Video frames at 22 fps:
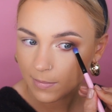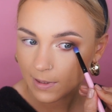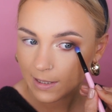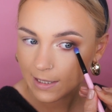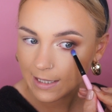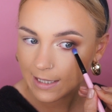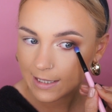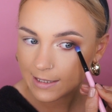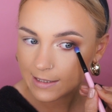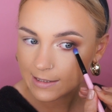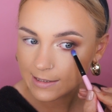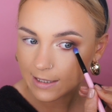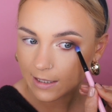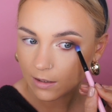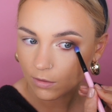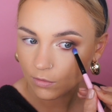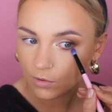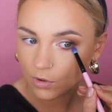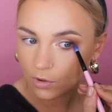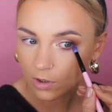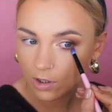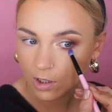blend
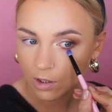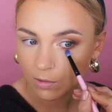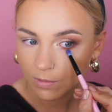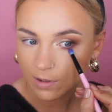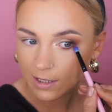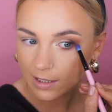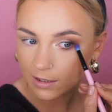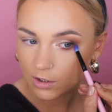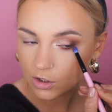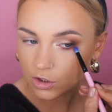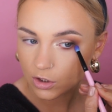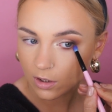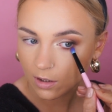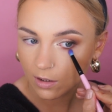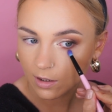out your lower lash